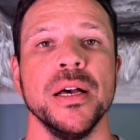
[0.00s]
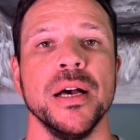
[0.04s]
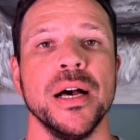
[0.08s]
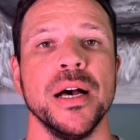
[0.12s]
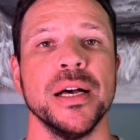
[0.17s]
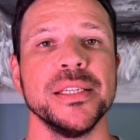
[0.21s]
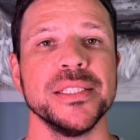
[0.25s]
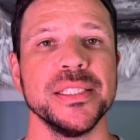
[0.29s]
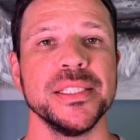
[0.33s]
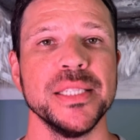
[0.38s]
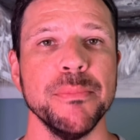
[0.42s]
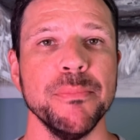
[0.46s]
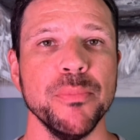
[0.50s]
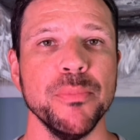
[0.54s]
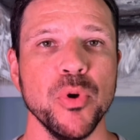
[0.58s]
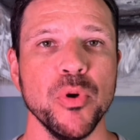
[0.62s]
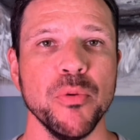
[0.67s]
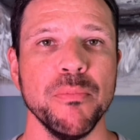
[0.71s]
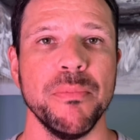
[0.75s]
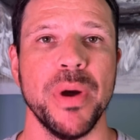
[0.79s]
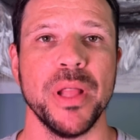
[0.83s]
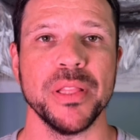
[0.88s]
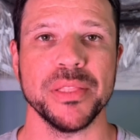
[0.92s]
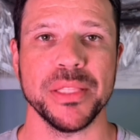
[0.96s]
A simple
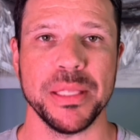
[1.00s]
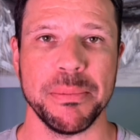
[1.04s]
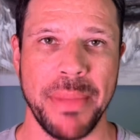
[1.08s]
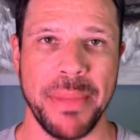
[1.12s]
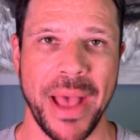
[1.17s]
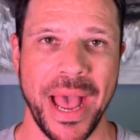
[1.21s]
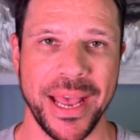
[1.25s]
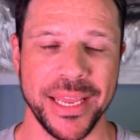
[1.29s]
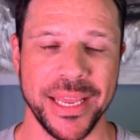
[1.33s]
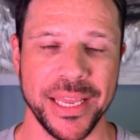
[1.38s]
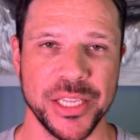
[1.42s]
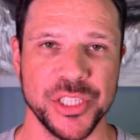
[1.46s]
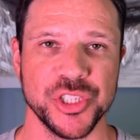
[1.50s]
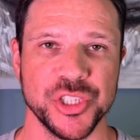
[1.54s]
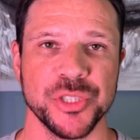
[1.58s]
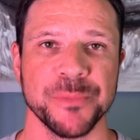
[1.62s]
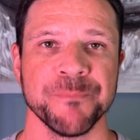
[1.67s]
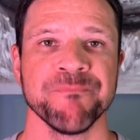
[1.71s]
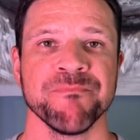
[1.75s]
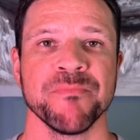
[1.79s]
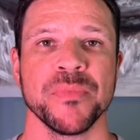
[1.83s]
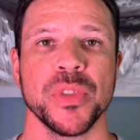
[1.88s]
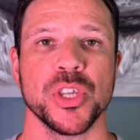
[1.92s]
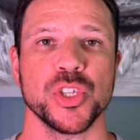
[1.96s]
monthly package,
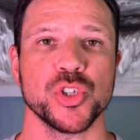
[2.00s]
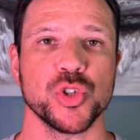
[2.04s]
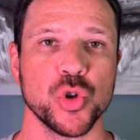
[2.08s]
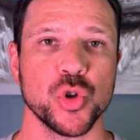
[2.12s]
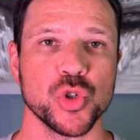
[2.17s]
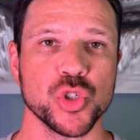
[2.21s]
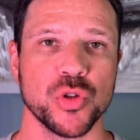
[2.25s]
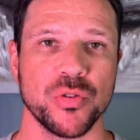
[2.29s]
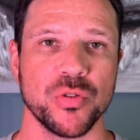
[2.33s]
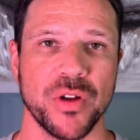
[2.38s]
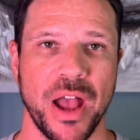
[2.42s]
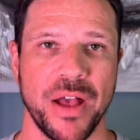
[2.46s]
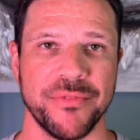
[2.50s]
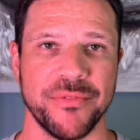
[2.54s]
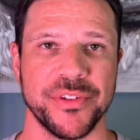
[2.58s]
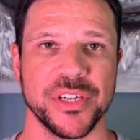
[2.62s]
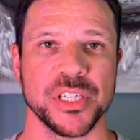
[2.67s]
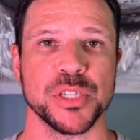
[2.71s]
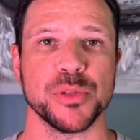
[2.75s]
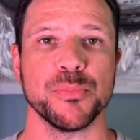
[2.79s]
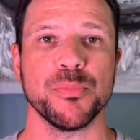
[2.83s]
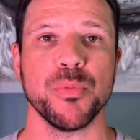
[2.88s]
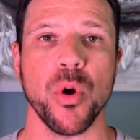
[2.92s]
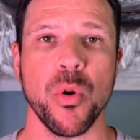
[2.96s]
social
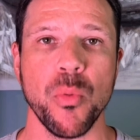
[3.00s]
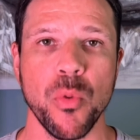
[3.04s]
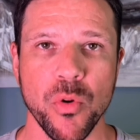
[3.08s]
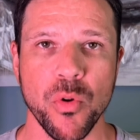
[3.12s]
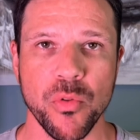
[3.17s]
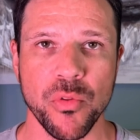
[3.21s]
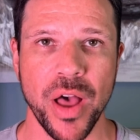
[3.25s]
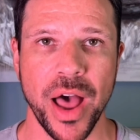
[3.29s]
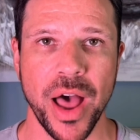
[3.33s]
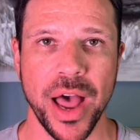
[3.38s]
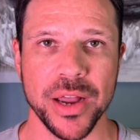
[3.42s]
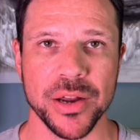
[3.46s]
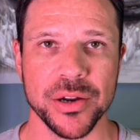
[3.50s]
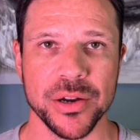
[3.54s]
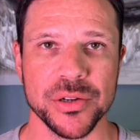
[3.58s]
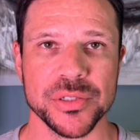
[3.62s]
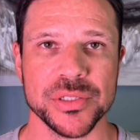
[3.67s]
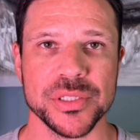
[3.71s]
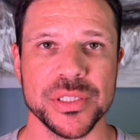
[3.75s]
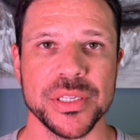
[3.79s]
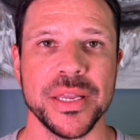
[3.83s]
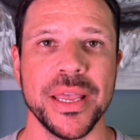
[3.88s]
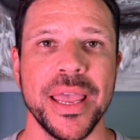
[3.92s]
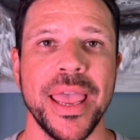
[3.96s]
graphics, promo
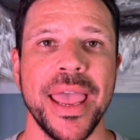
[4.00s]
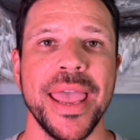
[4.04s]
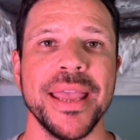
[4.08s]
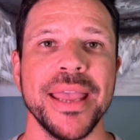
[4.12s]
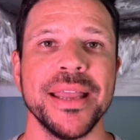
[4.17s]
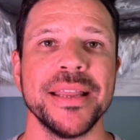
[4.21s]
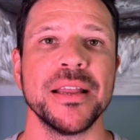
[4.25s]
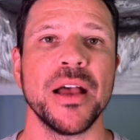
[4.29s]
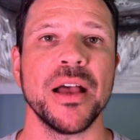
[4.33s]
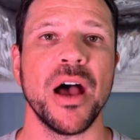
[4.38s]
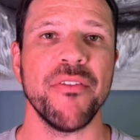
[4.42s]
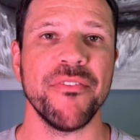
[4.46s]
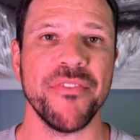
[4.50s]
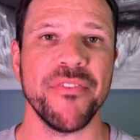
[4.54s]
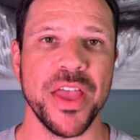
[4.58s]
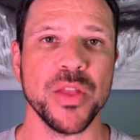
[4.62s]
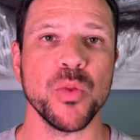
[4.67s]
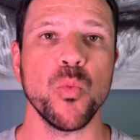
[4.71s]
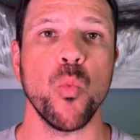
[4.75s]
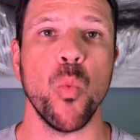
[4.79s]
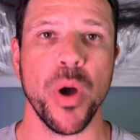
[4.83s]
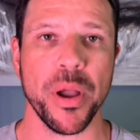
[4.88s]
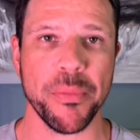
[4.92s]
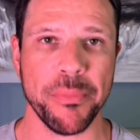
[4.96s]
flyers, and
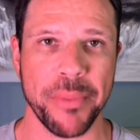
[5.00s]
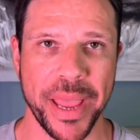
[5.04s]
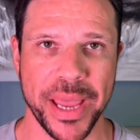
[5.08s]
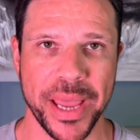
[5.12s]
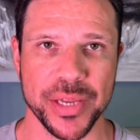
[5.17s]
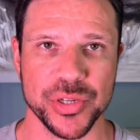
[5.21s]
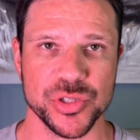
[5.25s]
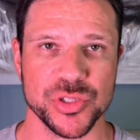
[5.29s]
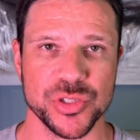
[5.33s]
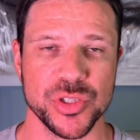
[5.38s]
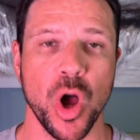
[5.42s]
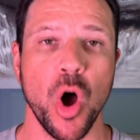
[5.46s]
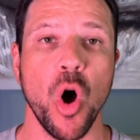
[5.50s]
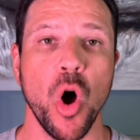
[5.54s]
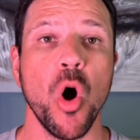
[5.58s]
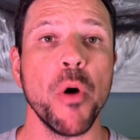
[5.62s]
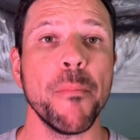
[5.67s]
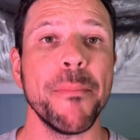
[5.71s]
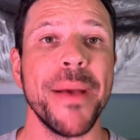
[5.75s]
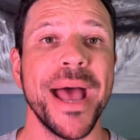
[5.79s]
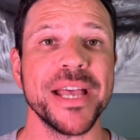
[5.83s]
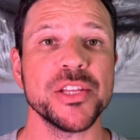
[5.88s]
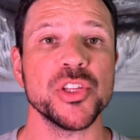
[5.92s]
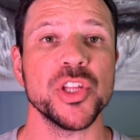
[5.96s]
event one-pagers, all
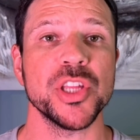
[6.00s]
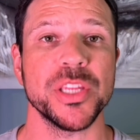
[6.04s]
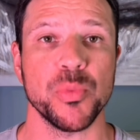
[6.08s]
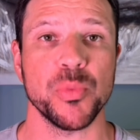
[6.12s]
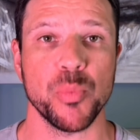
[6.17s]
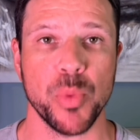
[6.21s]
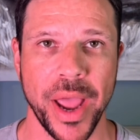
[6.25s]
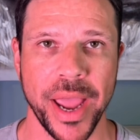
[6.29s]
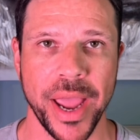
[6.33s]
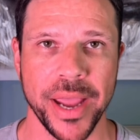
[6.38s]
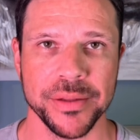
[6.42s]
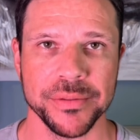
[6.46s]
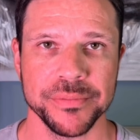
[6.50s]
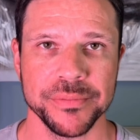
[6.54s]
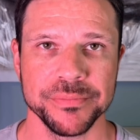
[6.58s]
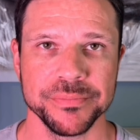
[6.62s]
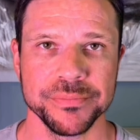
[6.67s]
matching their brand.